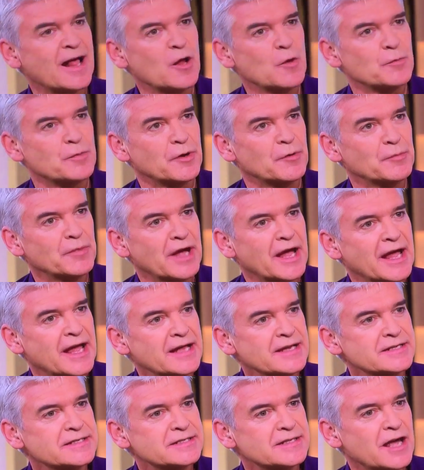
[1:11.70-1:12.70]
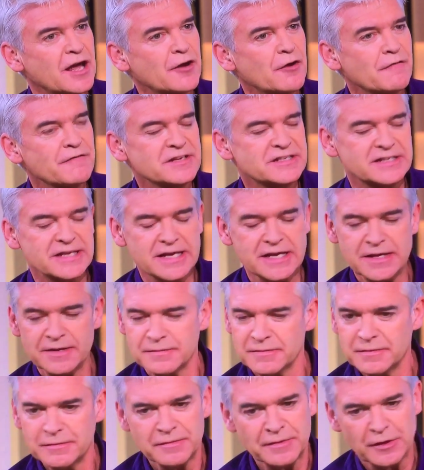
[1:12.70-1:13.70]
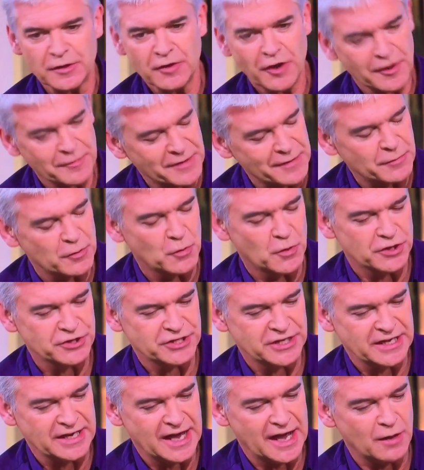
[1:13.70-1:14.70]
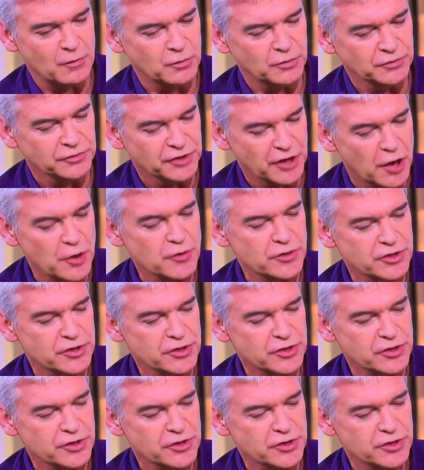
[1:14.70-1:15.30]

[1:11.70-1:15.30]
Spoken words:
album, and obviously a lot of people watching now will know